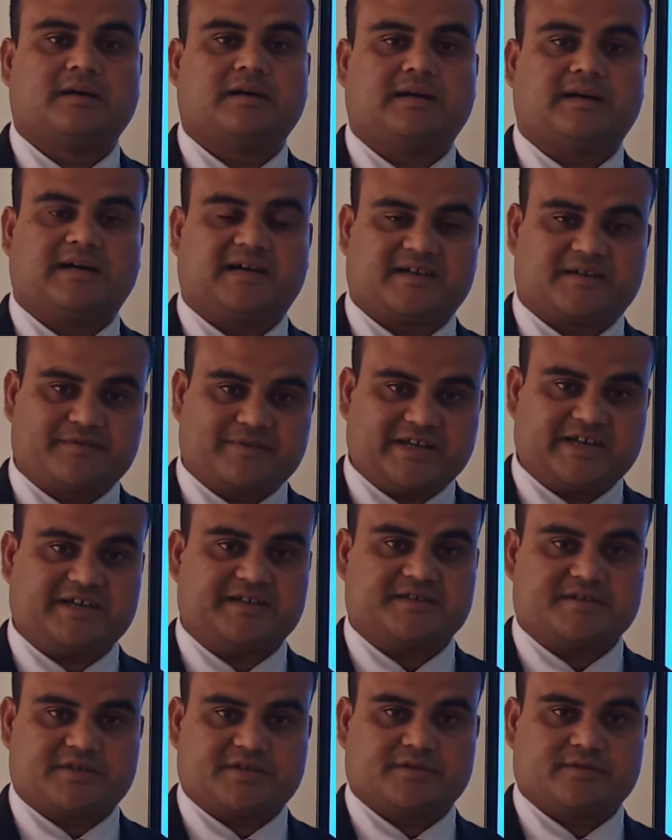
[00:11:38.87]
a
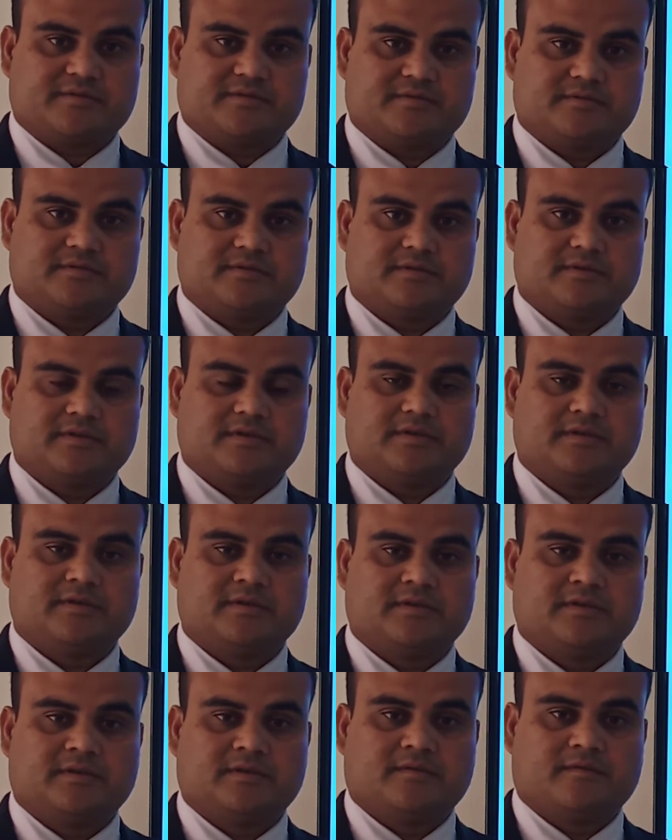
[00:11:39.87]
grade
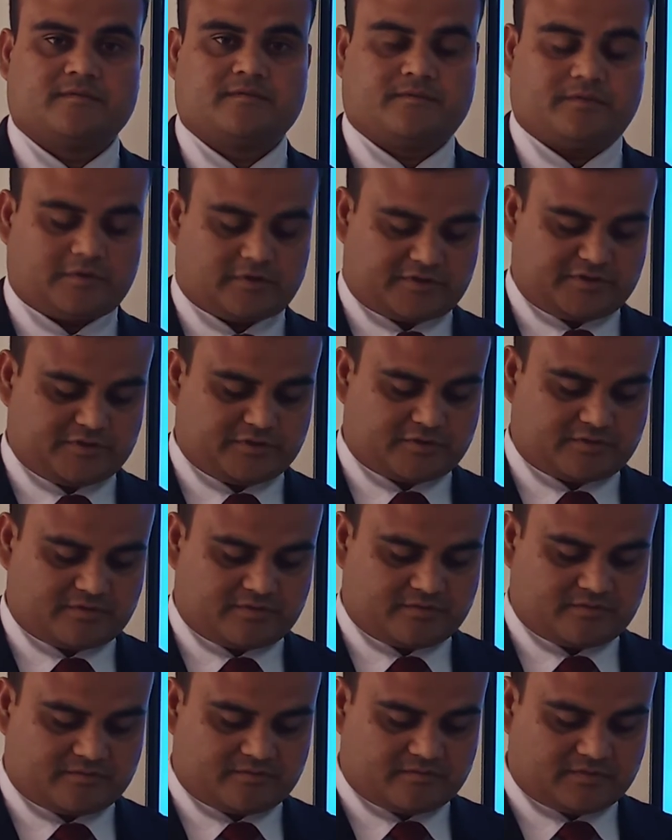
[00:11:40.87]
for your
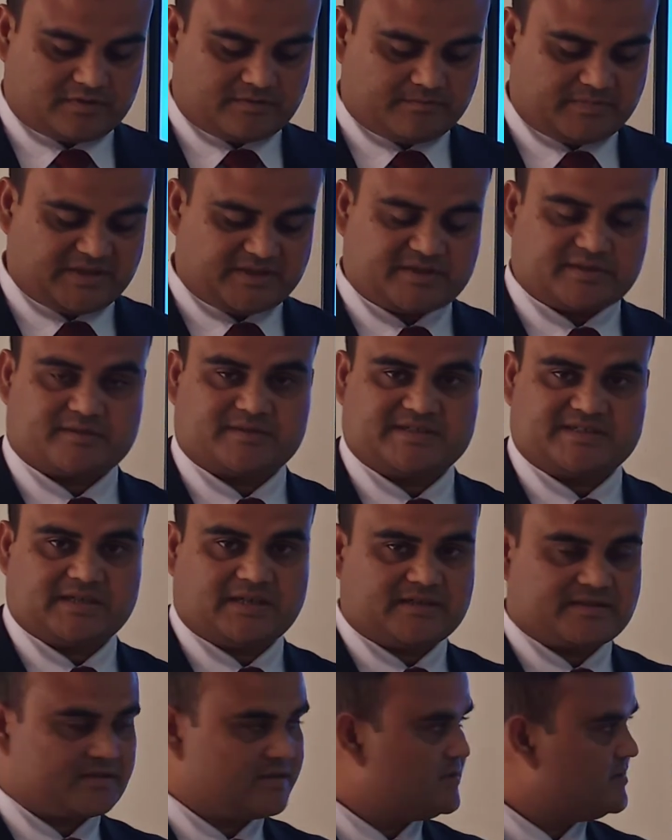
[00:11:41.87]
better
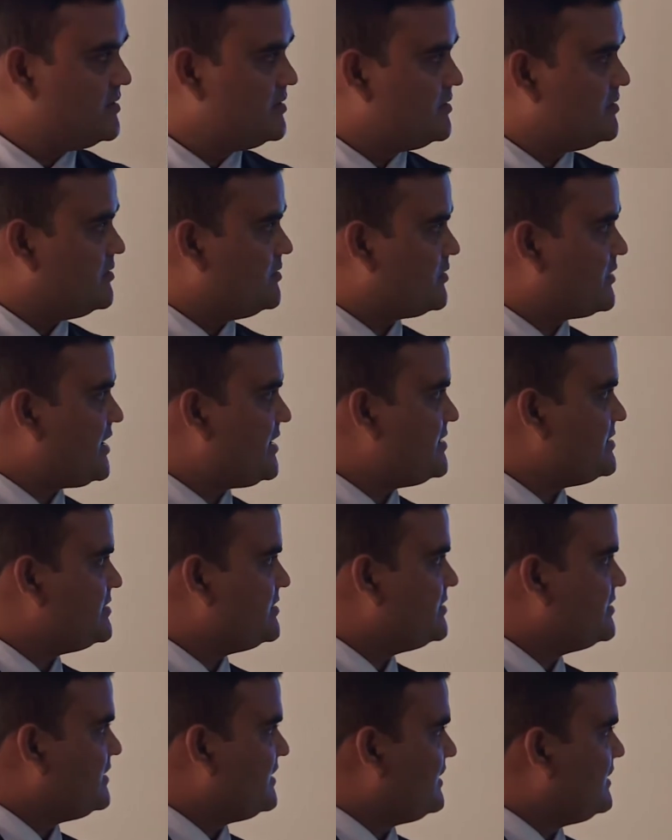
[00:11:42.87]
result. Okay?
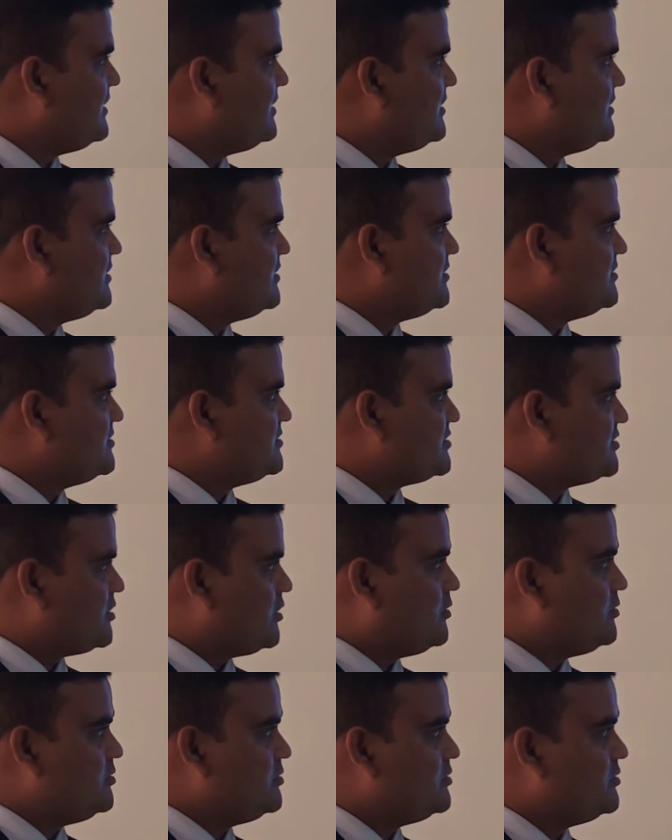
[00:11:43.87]

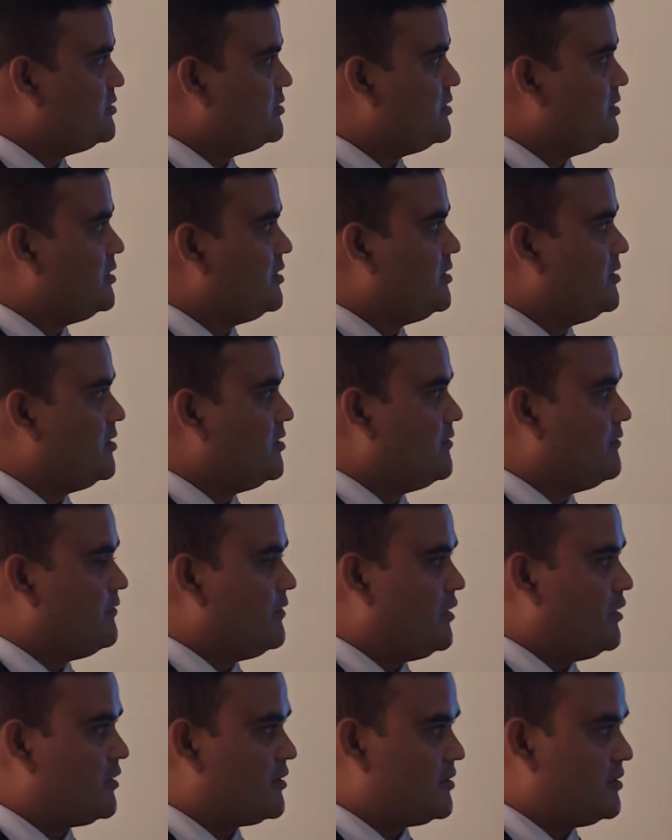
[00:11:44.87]
So,
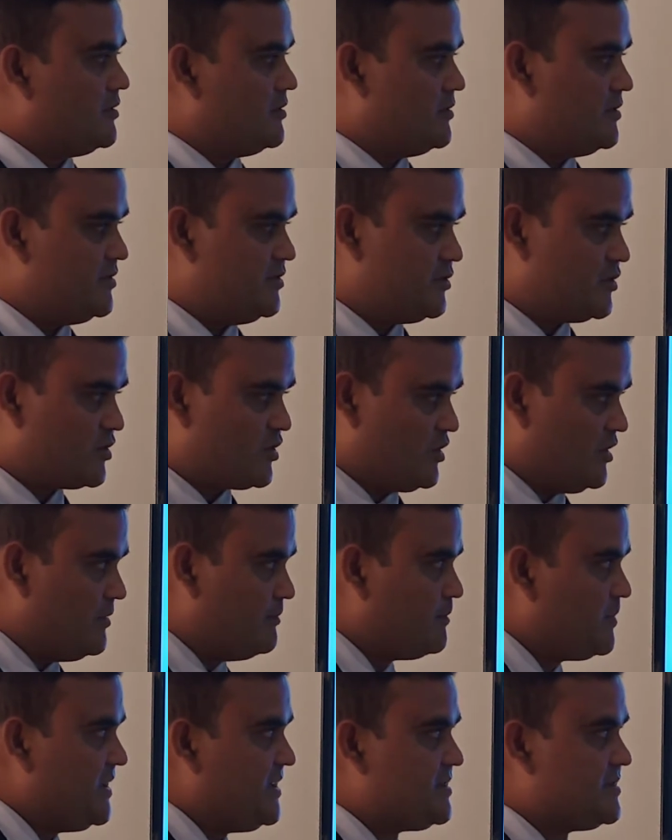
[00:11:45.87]
for your
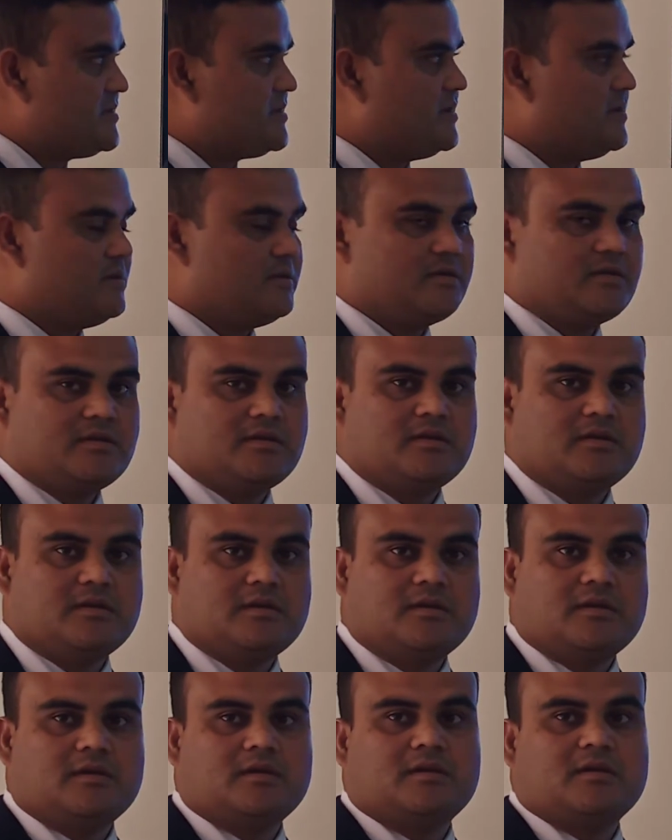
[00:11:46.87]
complete
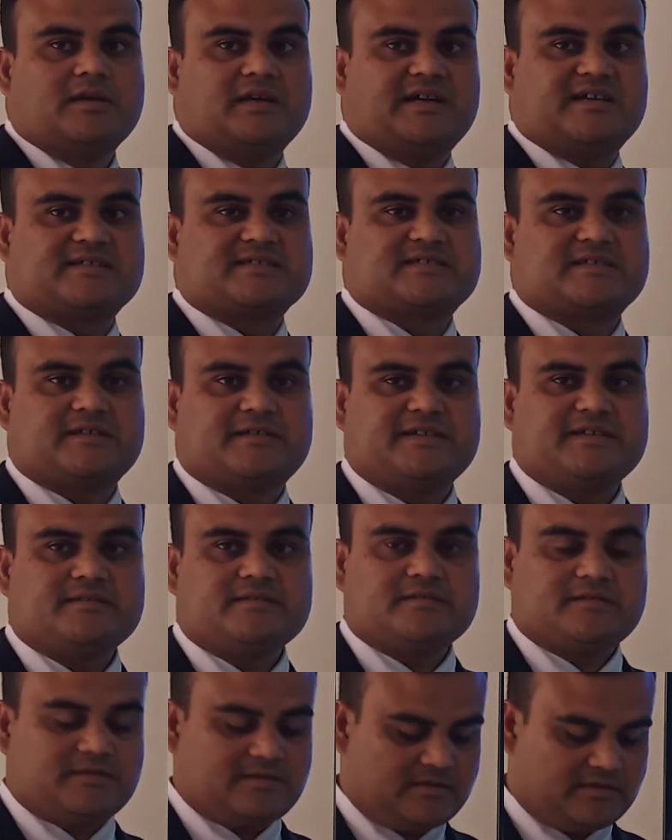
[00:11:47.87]

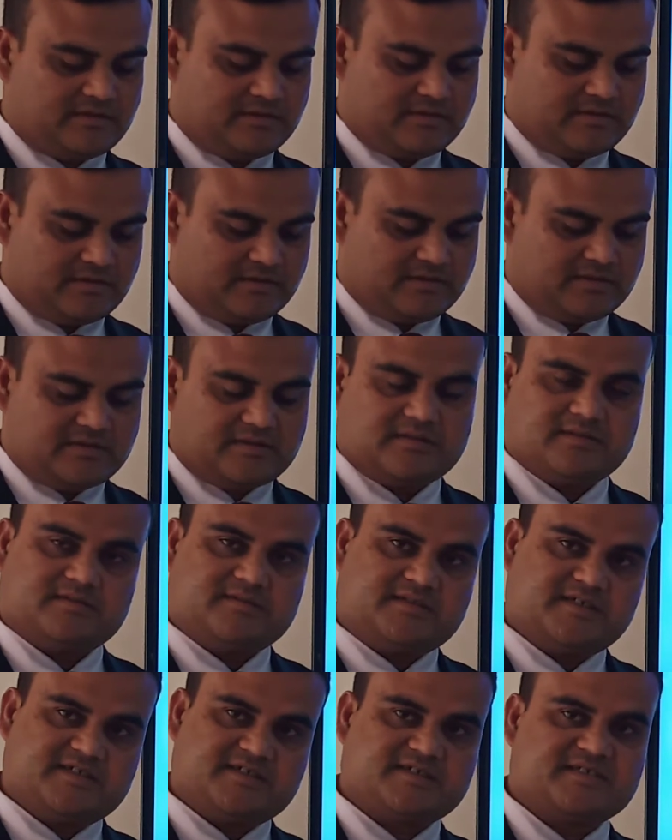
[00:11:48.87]
answering,
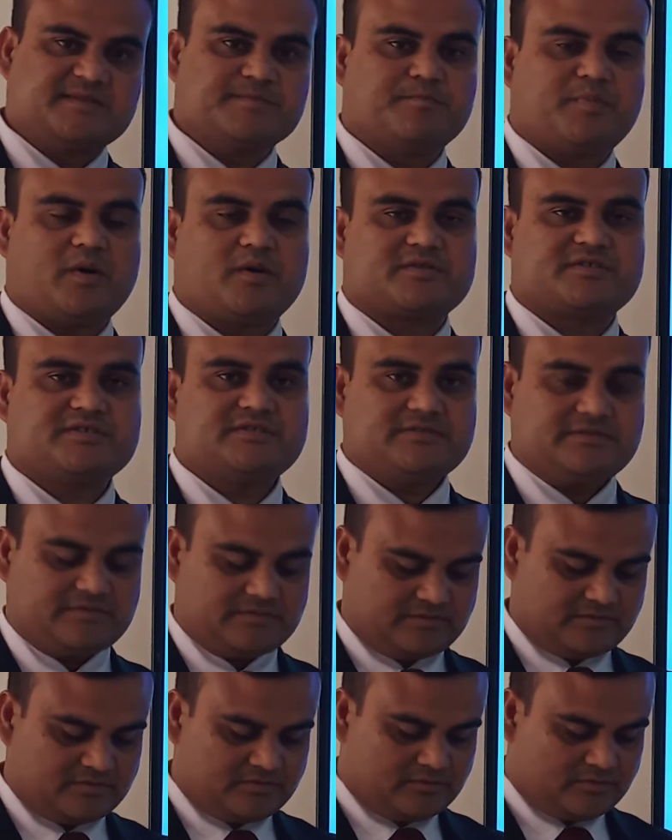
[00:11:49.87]
this is important
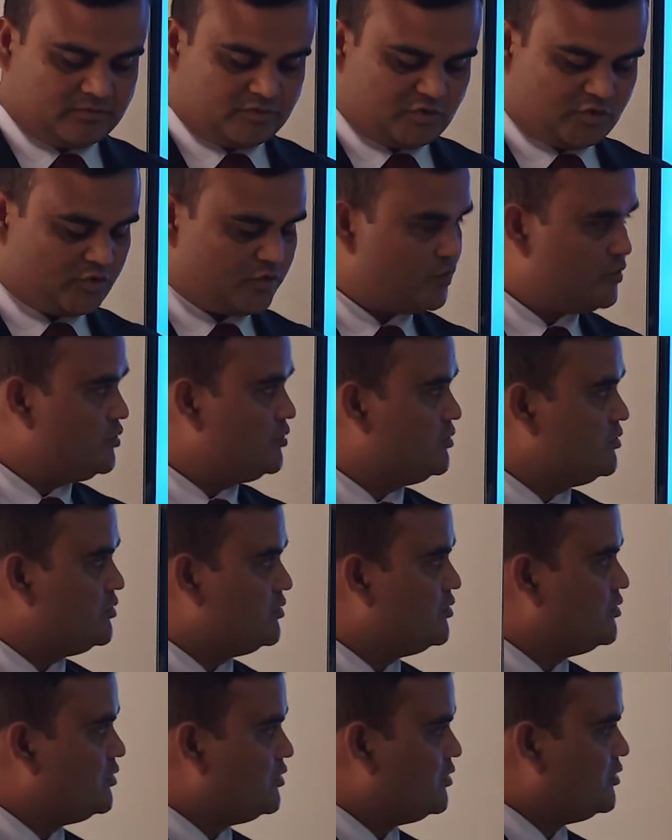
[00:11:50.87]
to
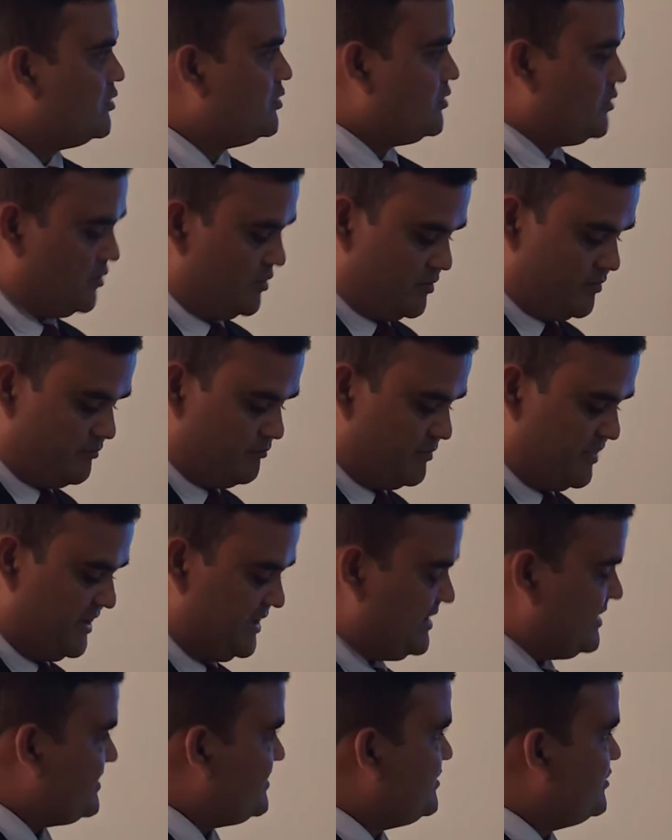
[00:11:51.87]

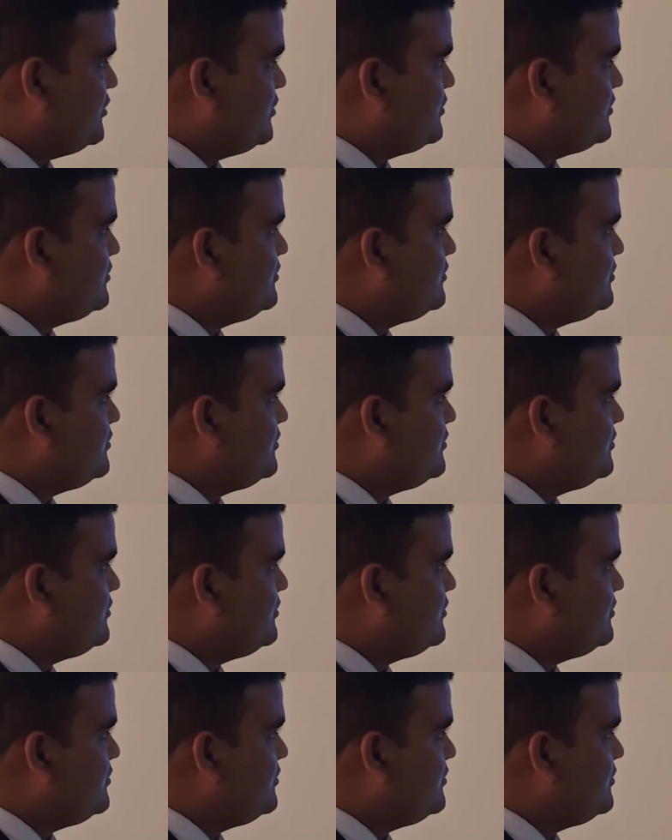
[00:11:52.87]
bear your